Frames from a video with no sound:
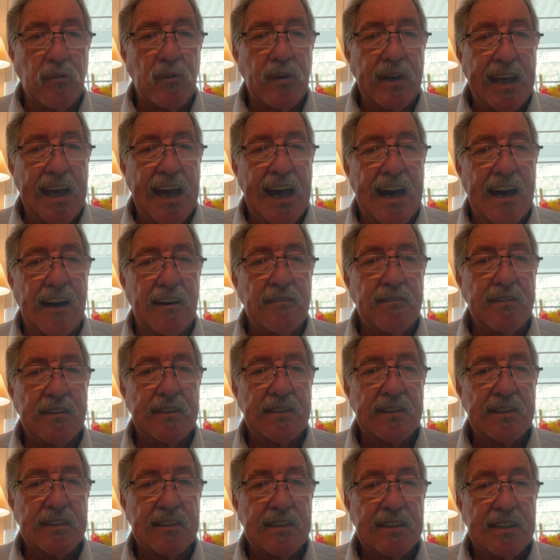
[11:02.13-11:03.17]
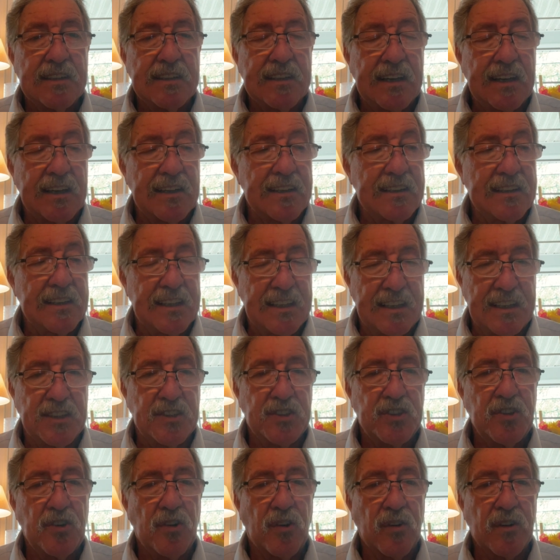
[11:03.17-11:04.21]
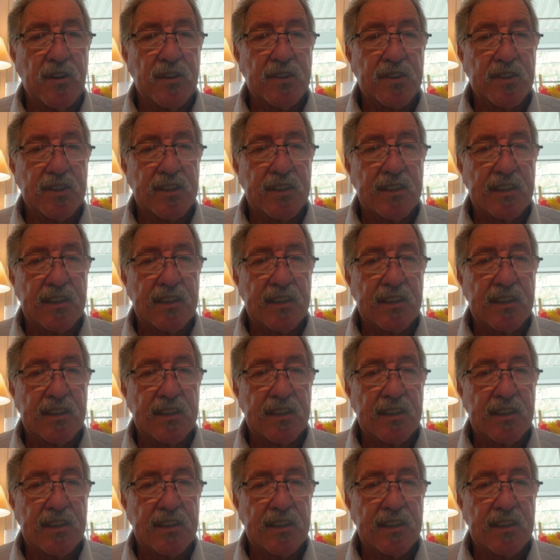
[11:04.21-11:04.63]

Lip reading: we have is yours.